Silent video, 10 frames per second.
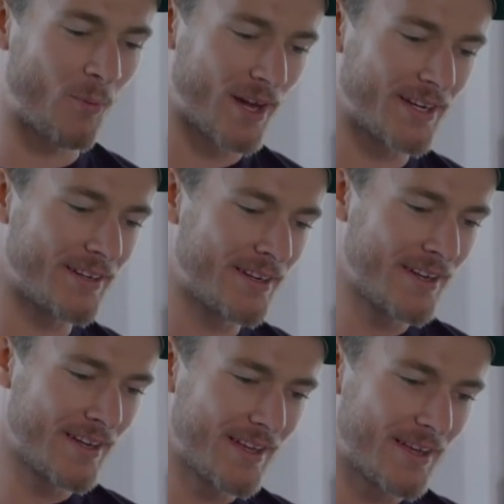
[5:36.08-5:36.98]
one
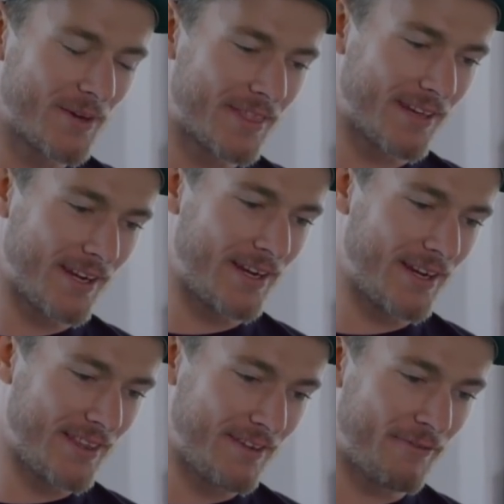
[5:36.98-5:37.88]
thing
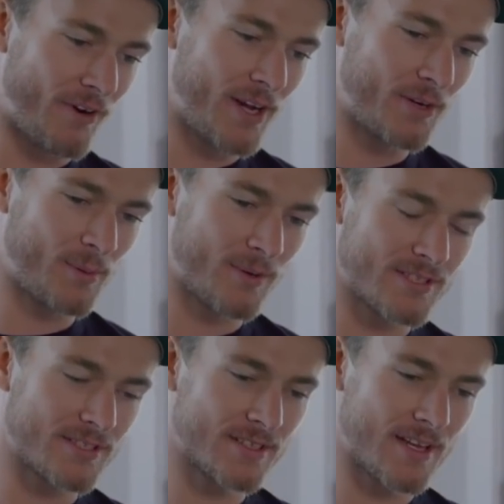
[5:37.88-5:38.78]
in the final
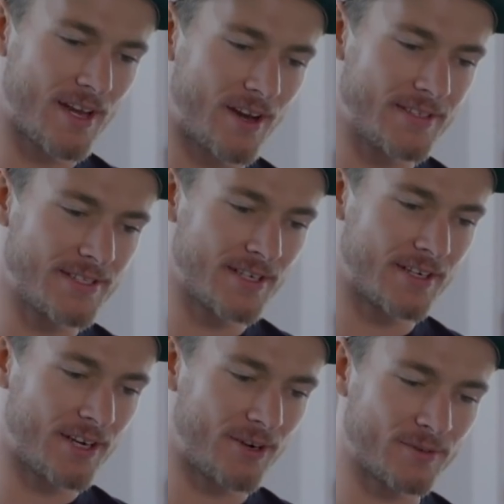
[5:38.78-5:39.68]
was I
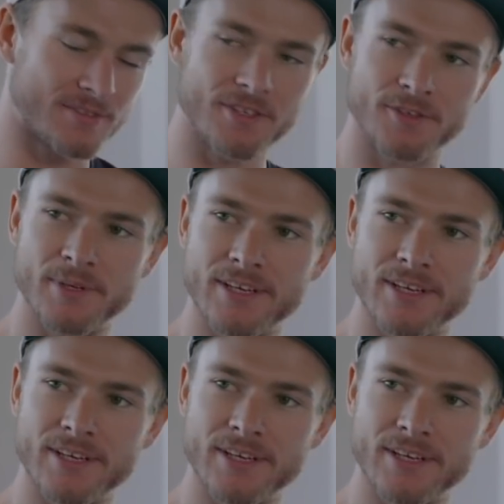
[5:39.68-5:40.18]
didn't know it was two